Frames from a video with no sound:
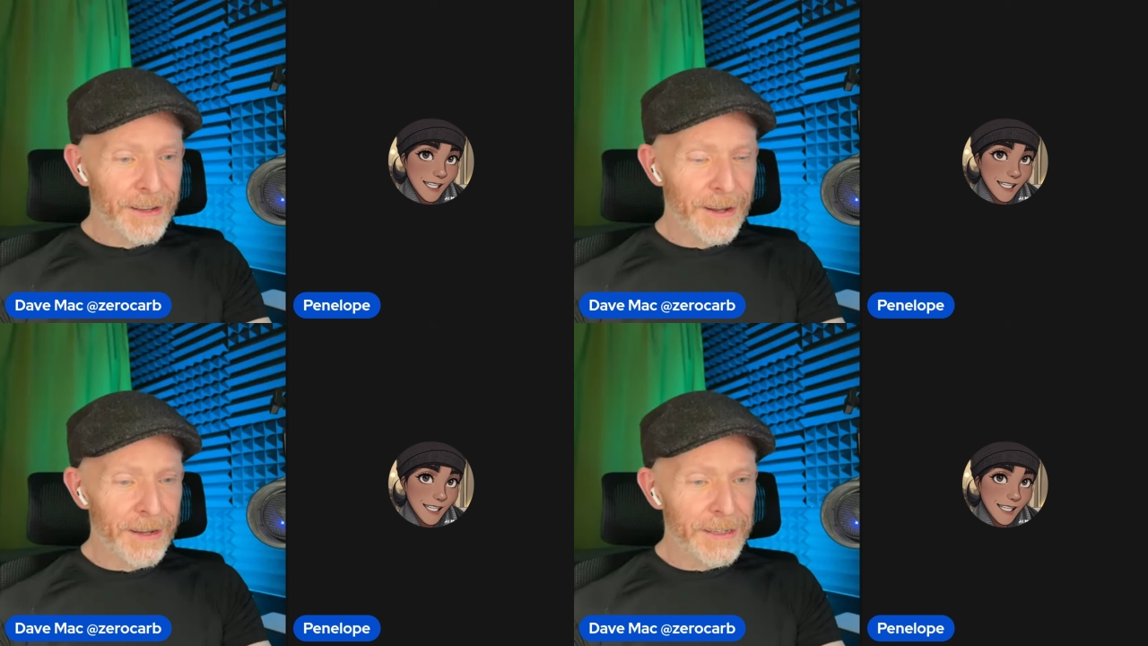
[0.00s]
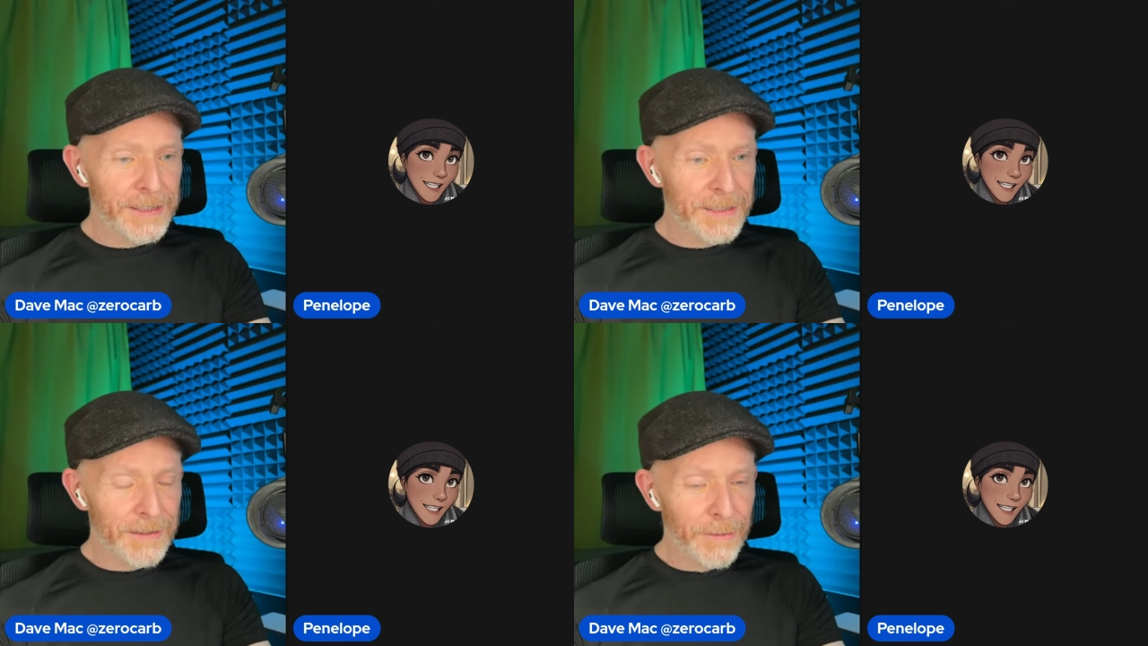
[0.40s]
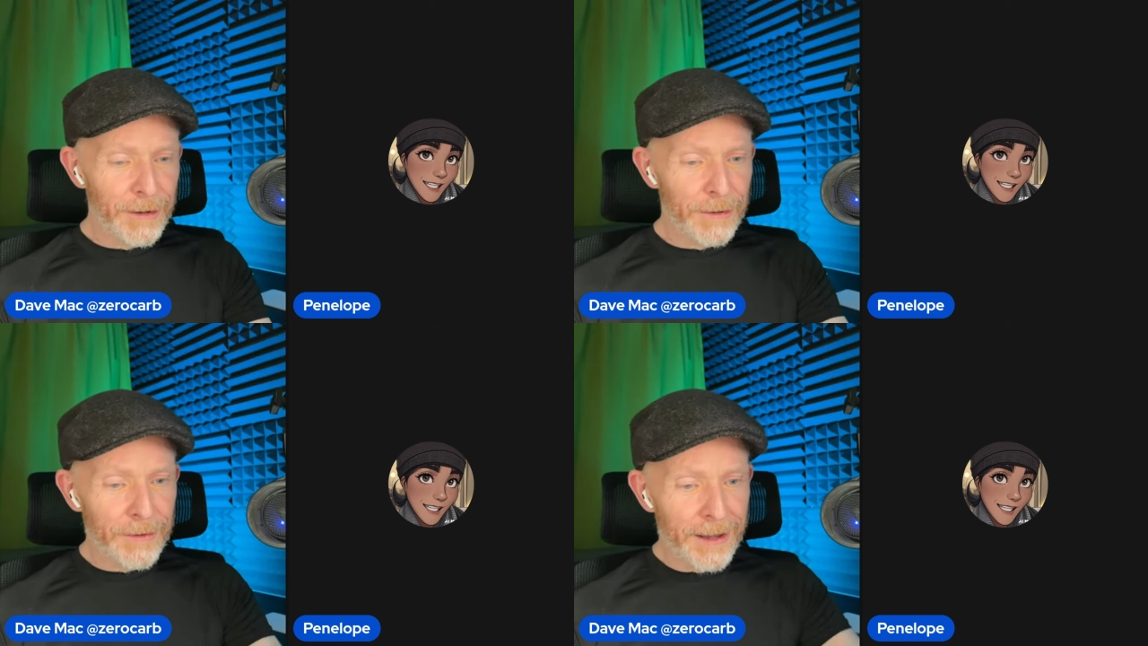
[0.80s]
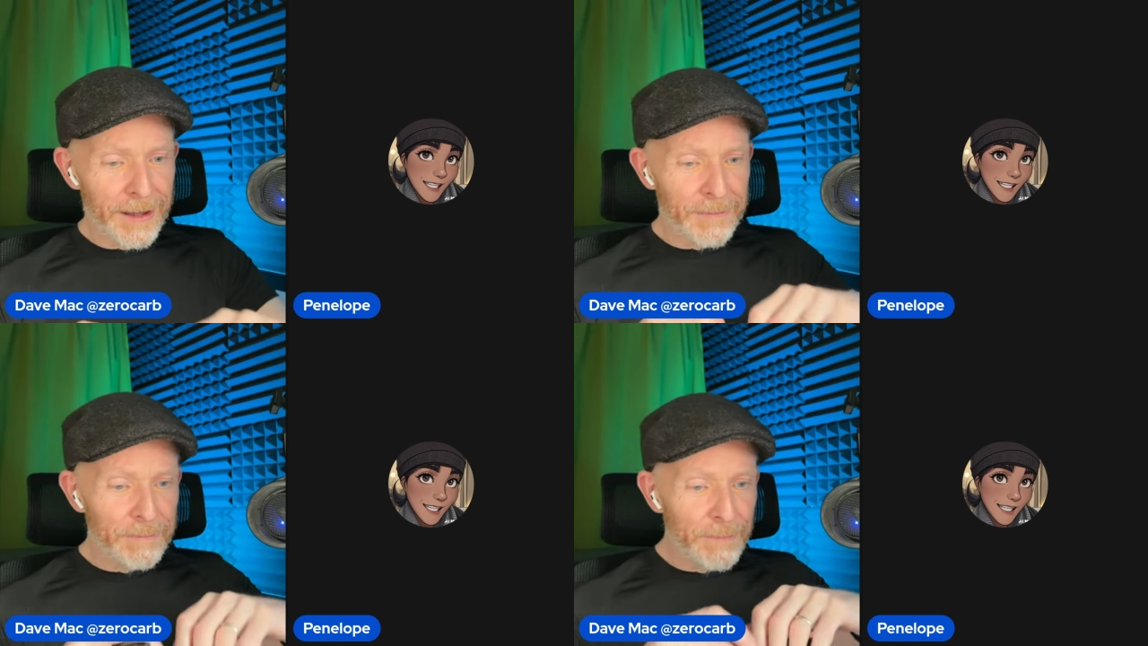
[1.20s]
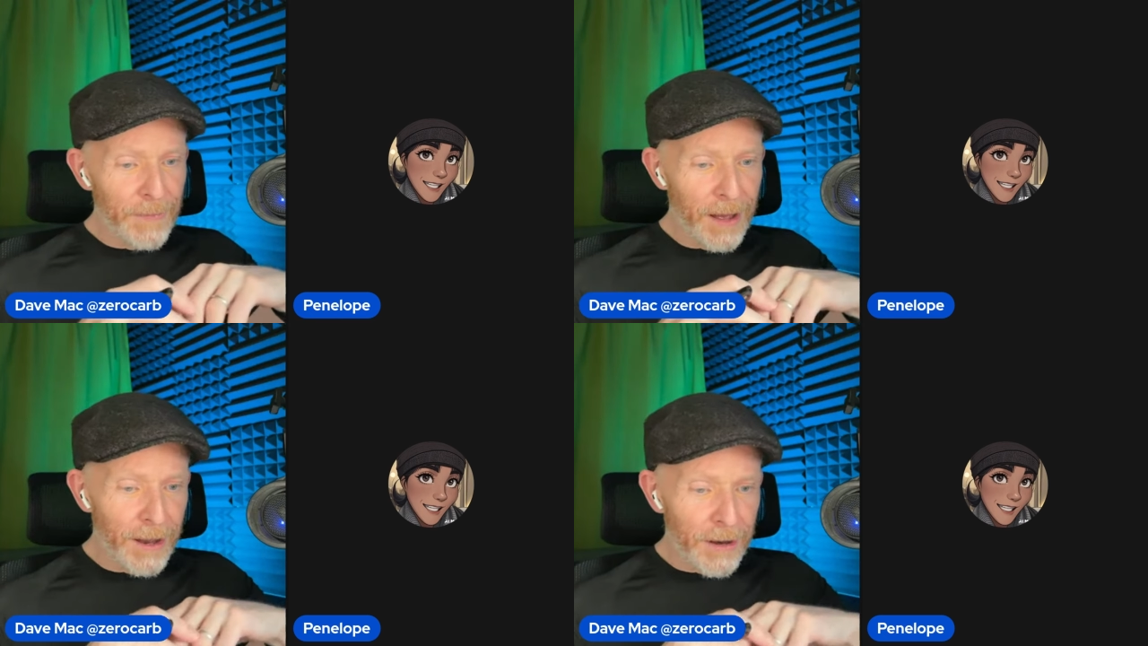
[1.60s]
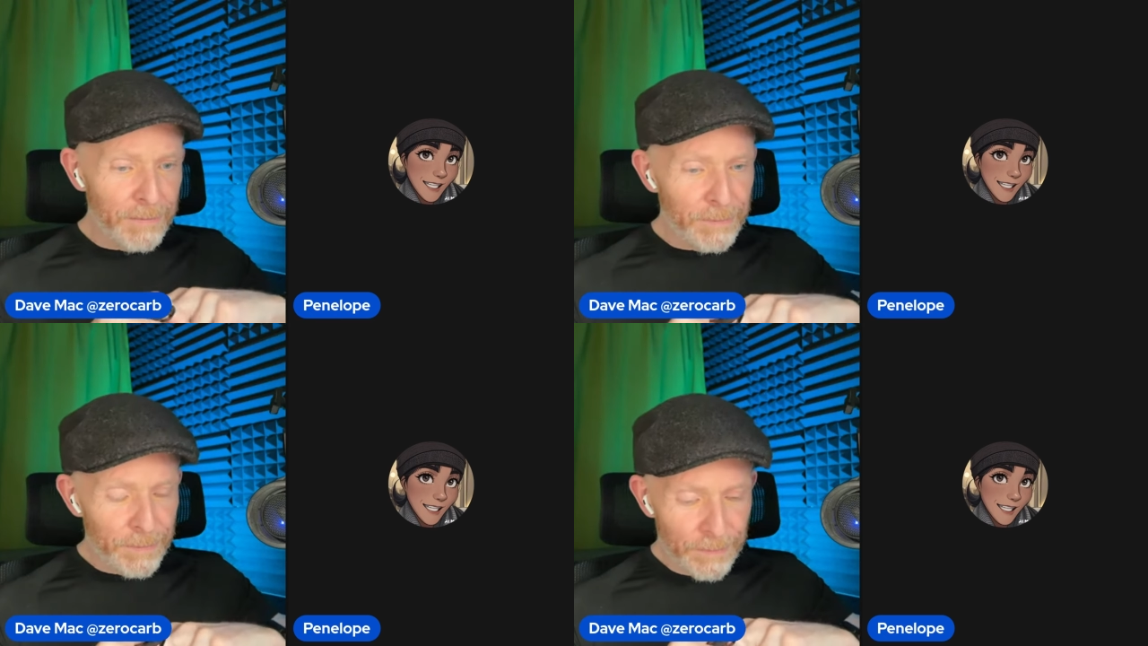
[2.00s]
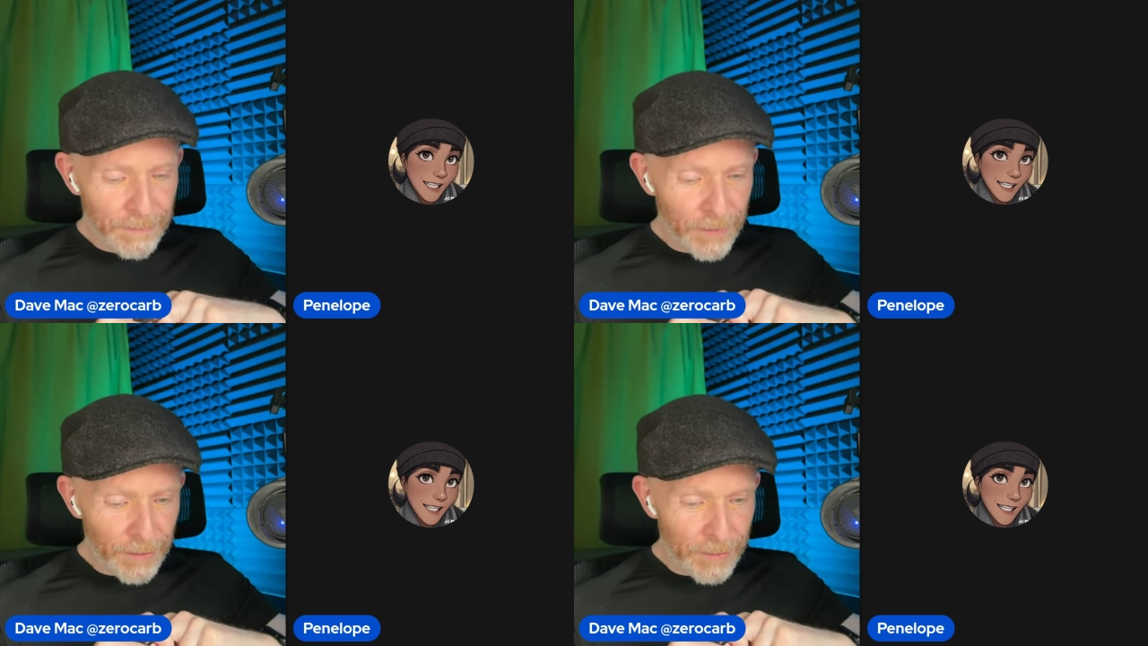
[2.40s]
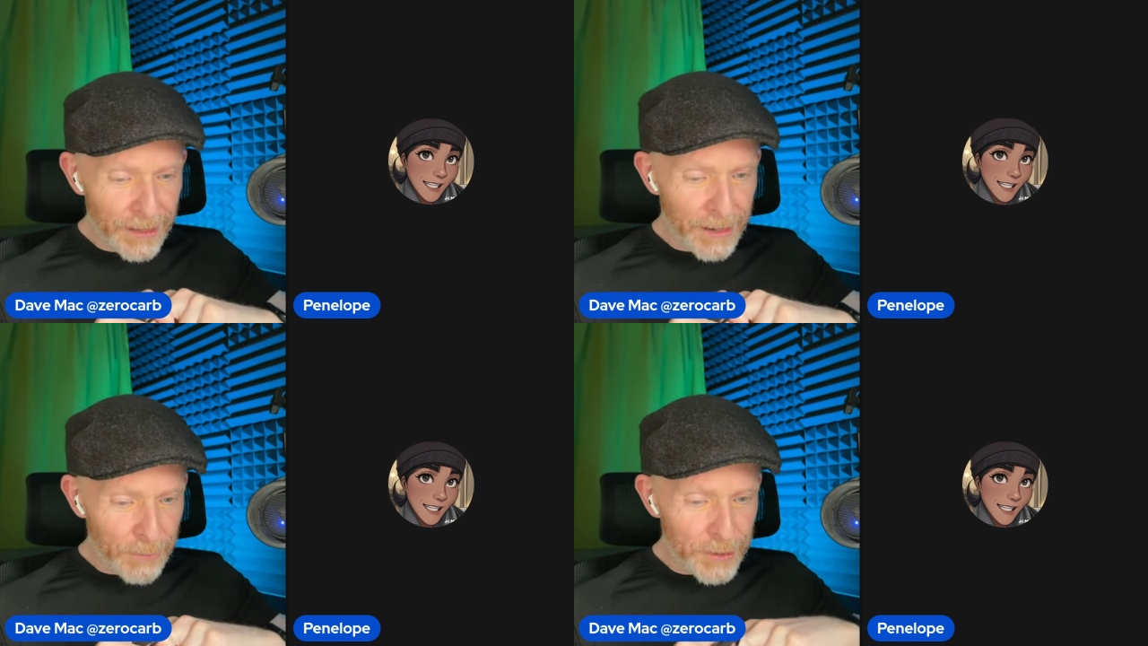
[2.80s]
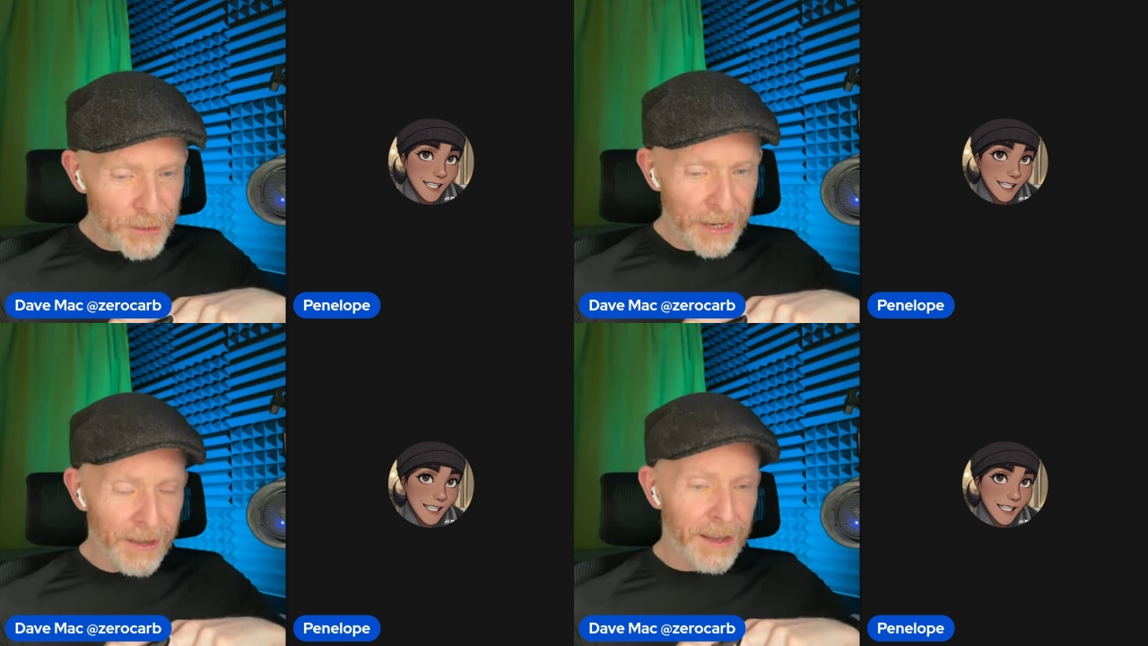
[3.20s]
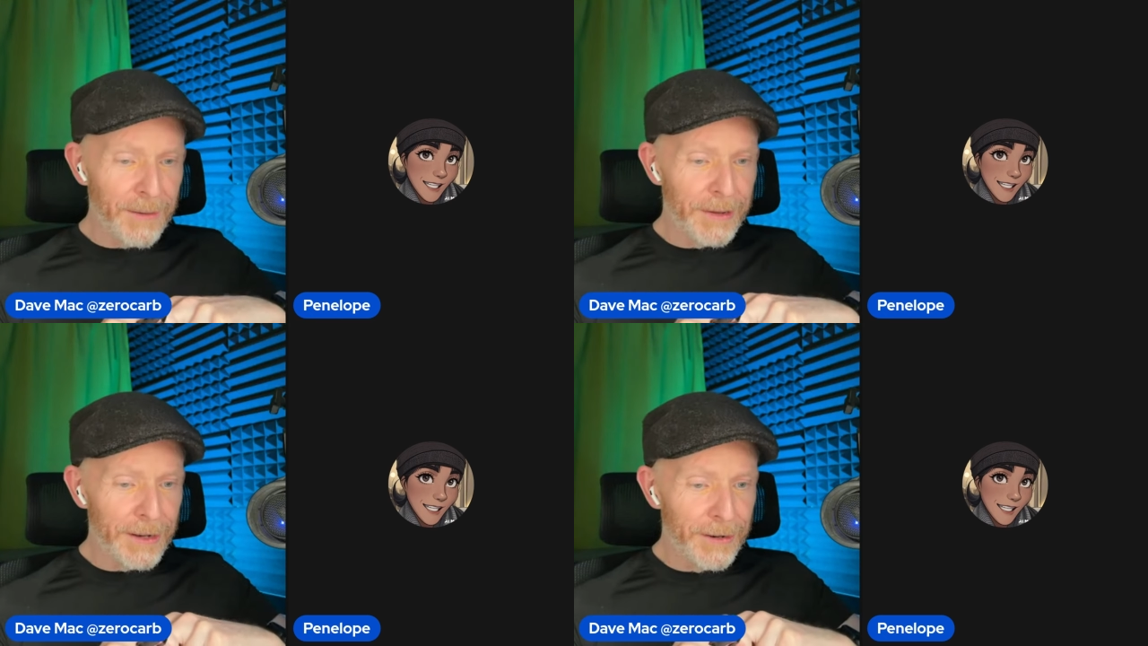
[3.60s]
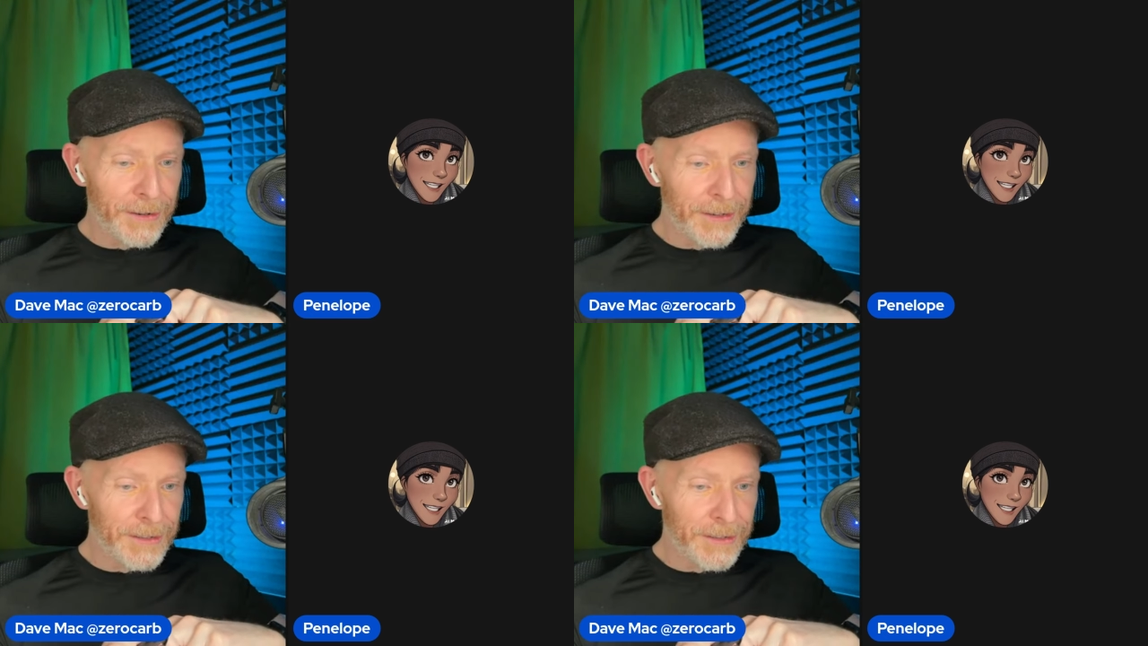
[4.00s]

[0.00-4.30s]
Speaker 1: Nice. Well, um, I I really appreciate you coming on